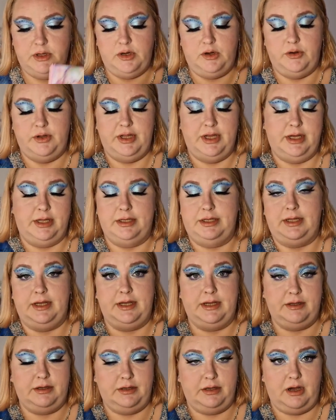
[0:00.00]
Oh yeah, and
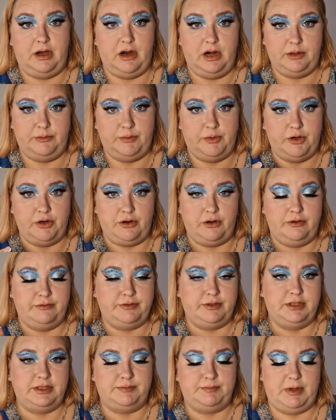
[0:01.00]
the artwork of
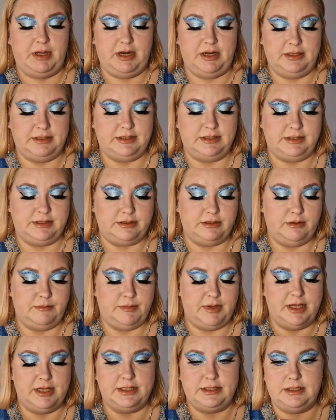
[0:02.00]
this palette is
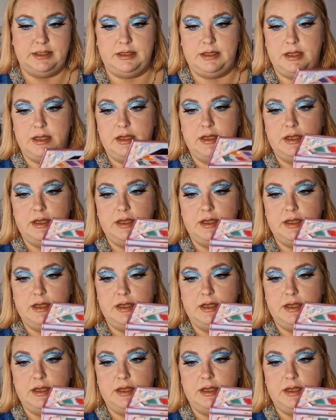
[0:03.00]
amazing.